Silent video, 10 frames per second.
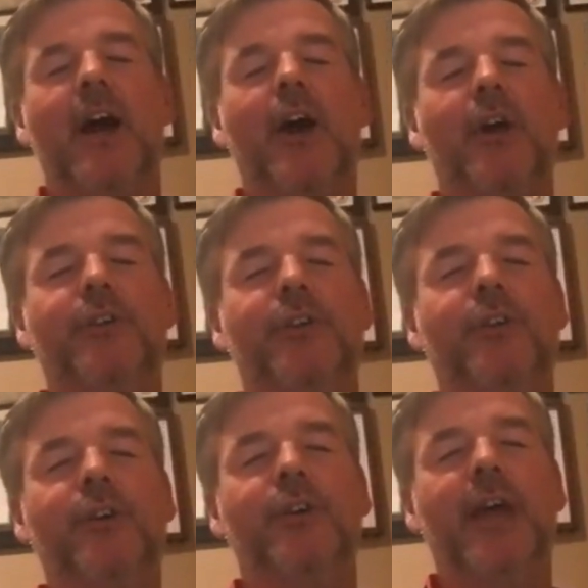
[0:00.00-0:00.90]
how
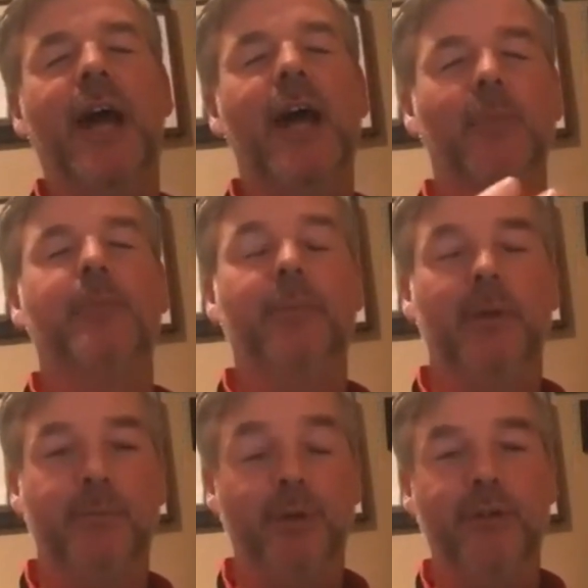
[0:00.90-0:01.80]
to help
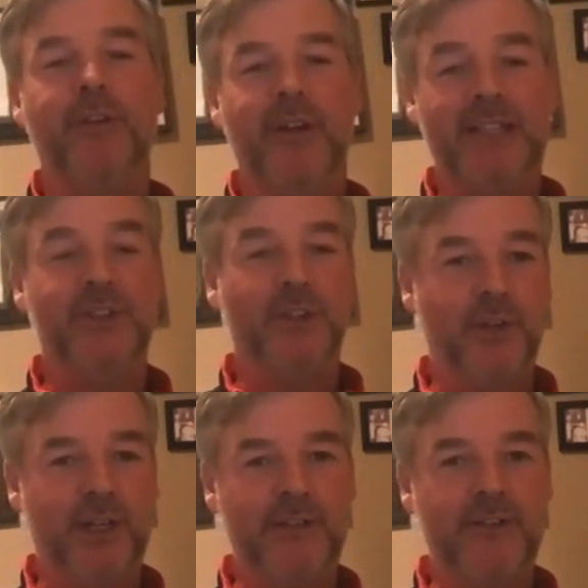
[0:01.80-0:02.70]
people improve their actual
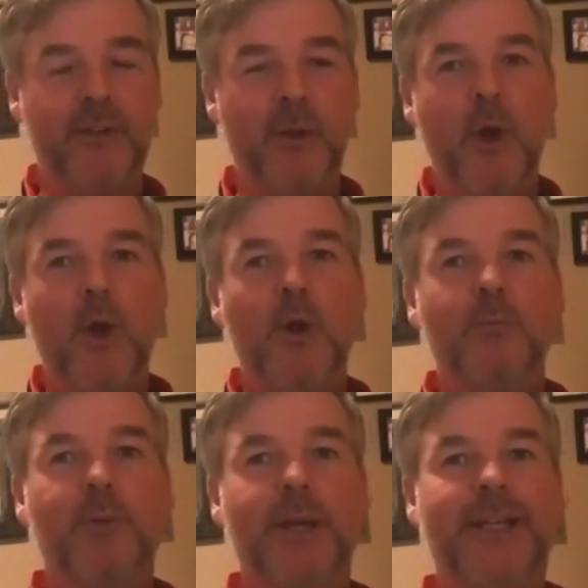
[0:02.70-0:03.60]
cricket.
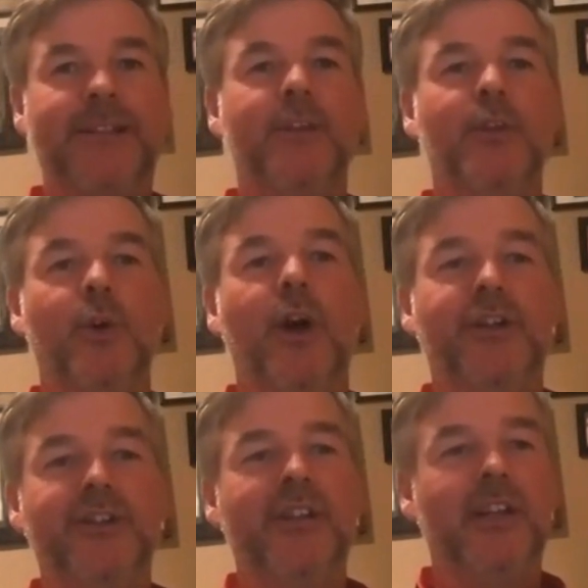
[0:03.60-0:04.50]
But I didn't know how
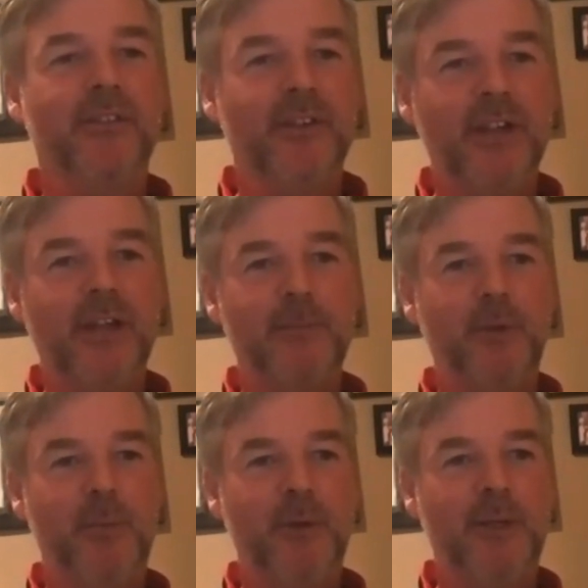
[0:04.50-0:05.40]
to deliver that
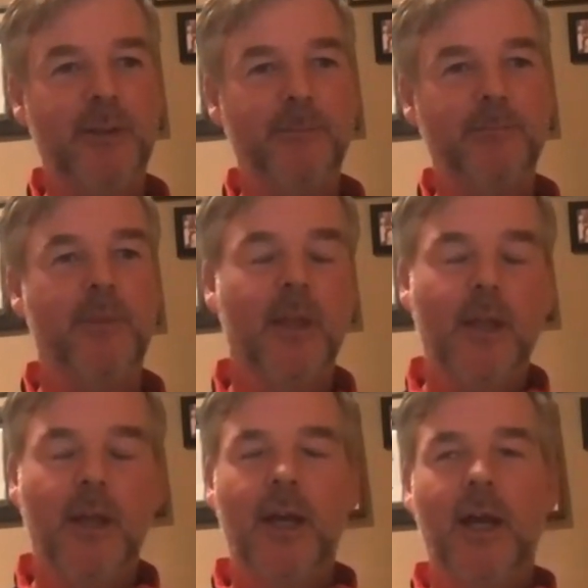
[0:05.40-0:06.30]
properly.
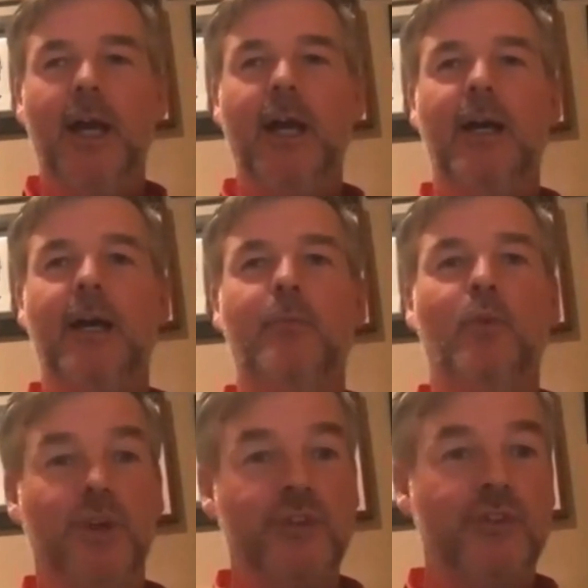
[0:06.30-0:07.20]

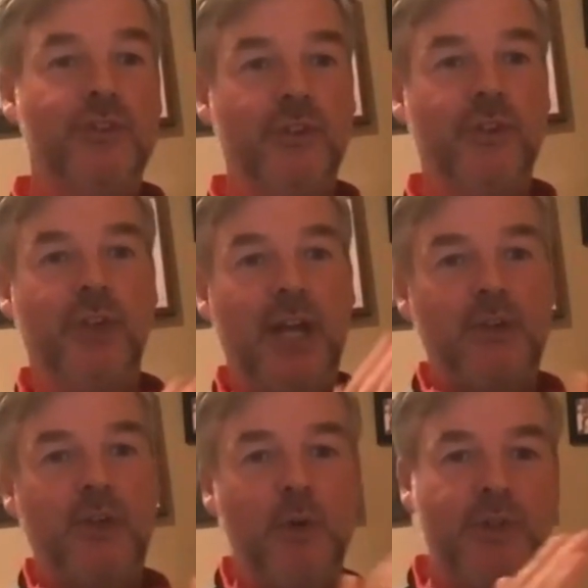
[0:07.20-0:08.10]
Whereas
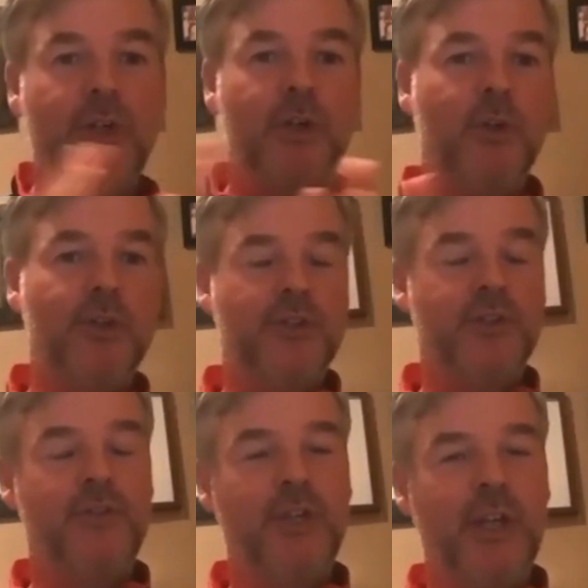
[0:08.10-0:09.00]
as coaching courses
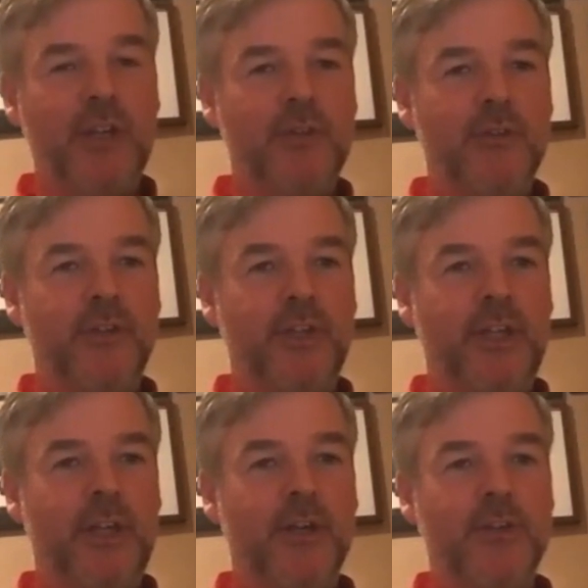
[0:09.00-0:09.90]
have changed over the
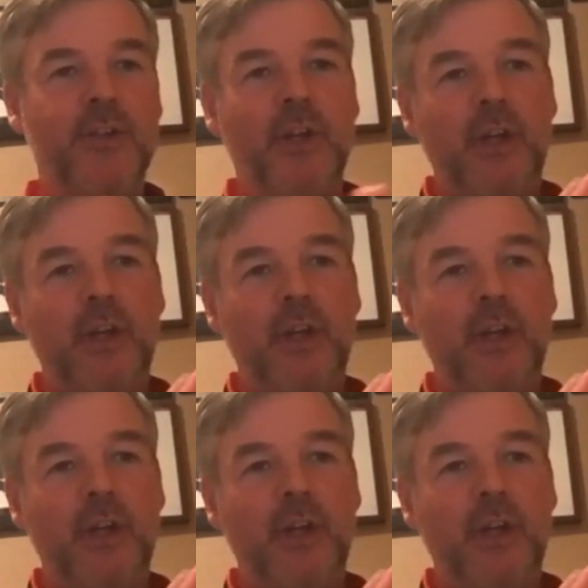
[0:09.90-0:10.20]
years,